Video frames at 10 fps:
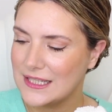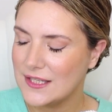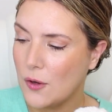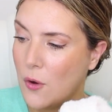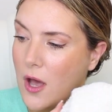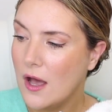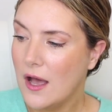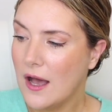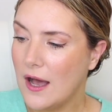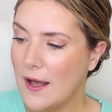So
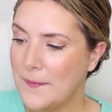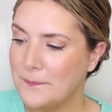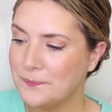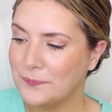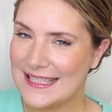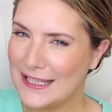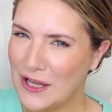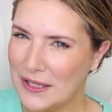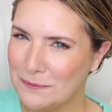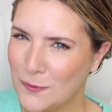it's
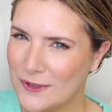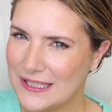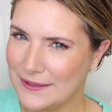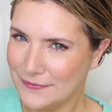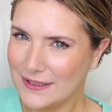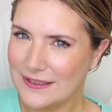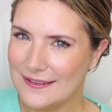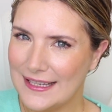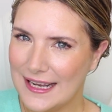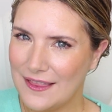a lot more
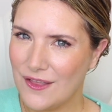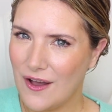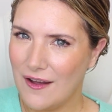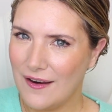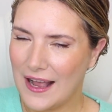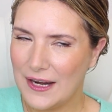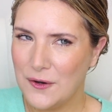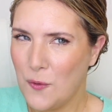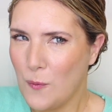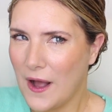difficult than I thought. I
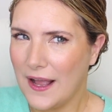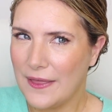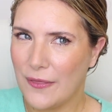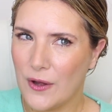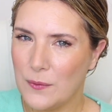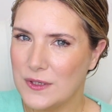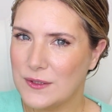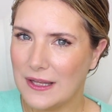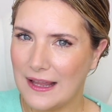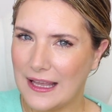don't know why. I thought it
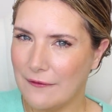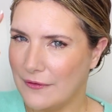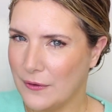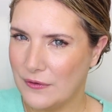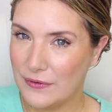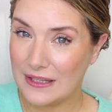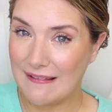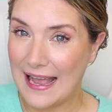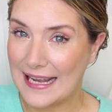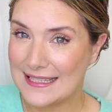was like a very
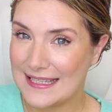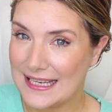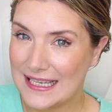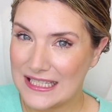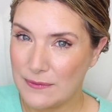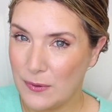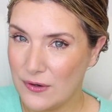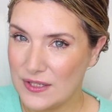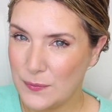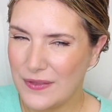relaxing
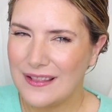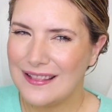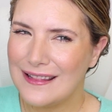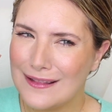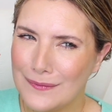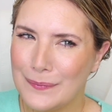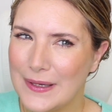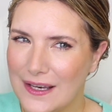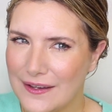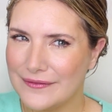experience with a little
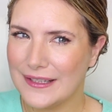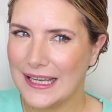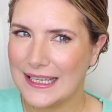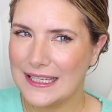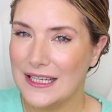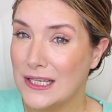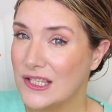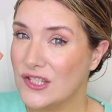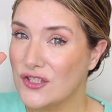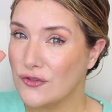bit of like
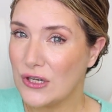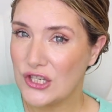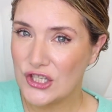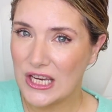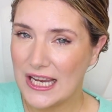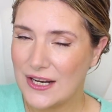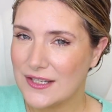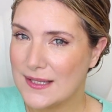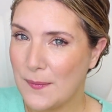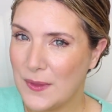stretching
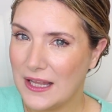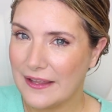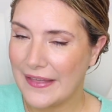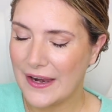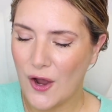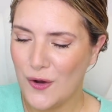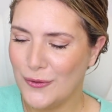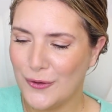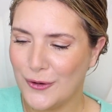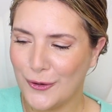or something like that. Oh,
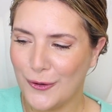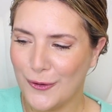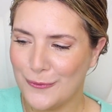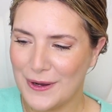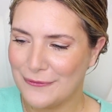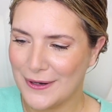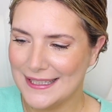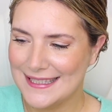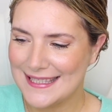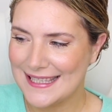no, my
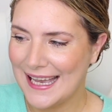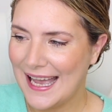friends.